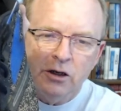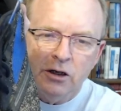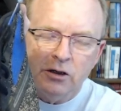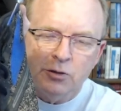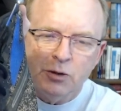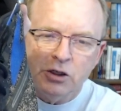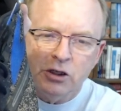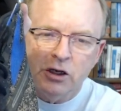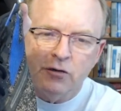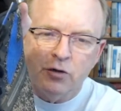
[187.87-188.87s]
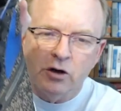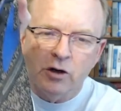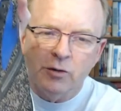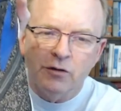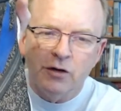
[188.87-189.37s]
especially if we're
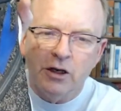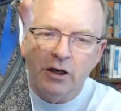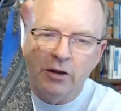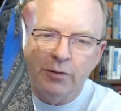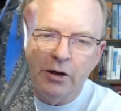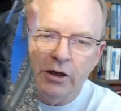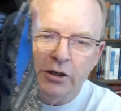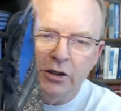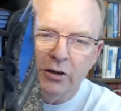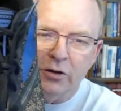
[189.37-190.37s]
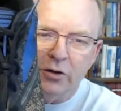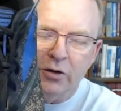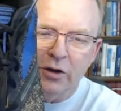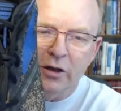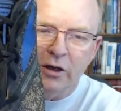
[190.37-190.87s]
going to be fitting the patient or
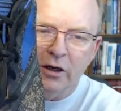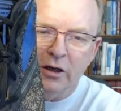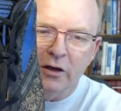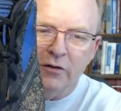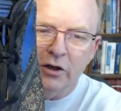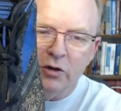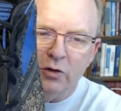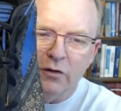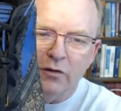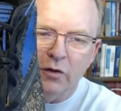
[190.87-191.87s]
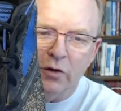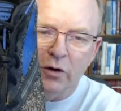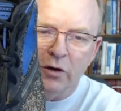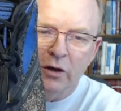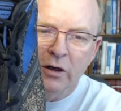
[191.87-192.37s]
the individual
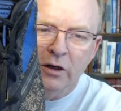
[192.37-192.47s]
for